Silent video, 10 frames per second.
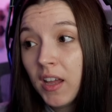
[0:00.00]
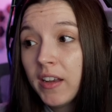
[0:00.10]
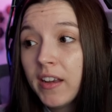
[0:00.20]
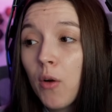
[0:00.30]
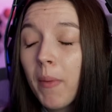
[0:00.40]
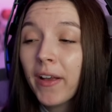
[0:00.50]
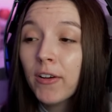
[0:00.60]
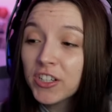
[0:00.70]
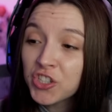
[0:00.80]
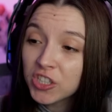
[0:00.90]
Now my
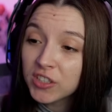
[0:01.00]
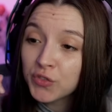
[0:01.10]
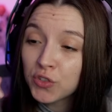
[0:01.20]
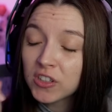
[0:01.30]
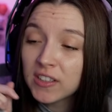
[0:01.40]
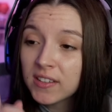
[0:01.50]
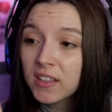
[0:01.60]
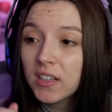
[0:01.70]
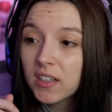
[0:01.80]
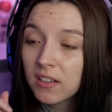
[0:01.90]
question is for this
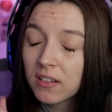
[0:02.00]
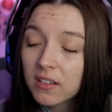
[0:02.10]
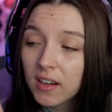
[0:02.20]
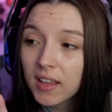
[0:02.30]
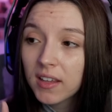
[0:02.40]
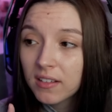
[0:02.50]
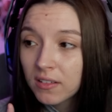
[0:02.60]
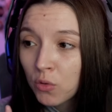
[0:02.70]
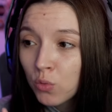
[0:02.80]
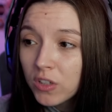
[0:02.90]
girl, Rain.
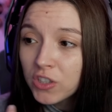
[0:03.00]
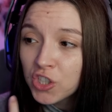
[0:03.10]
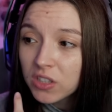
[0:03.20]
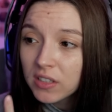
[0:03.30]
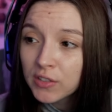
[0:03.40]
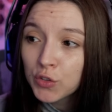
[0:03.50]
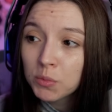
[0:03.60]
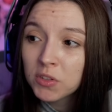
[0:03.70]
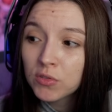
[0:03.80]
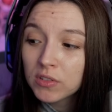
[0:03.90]
Will she transform
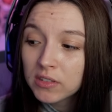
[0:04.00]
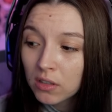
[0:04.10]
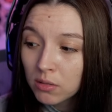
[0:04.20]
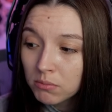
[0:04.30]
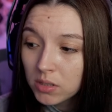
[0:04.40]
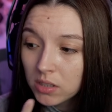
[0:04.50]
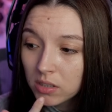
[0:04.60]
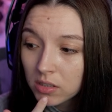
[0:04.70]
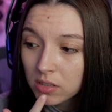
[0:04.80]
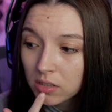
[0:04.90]
into a zombie?
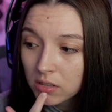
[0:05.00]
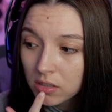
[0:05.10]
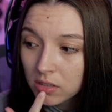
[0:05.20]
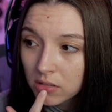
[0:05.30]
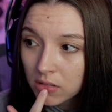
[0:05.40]
To the surface.